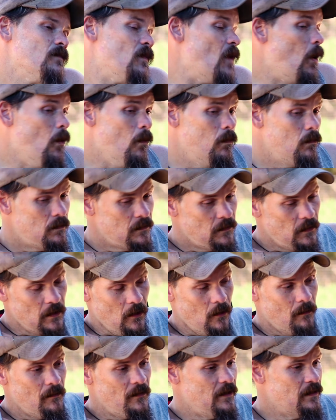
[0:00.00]
no.
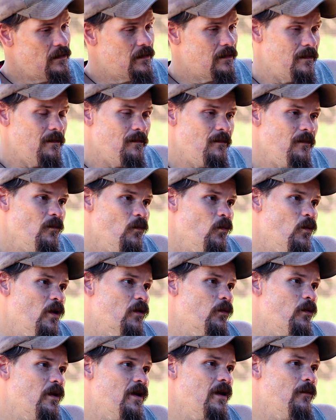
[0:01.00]

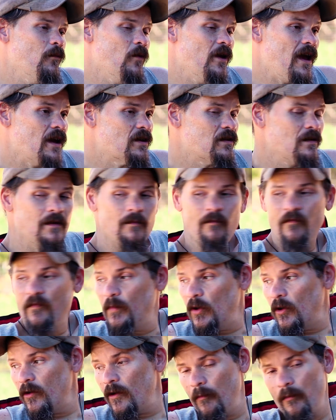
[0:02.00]
Once we actually
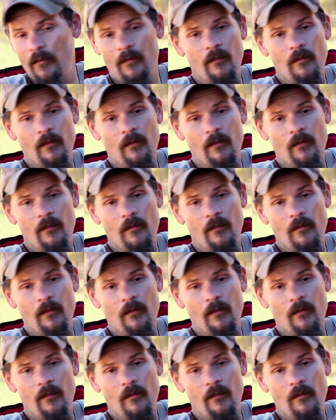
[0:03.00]
build a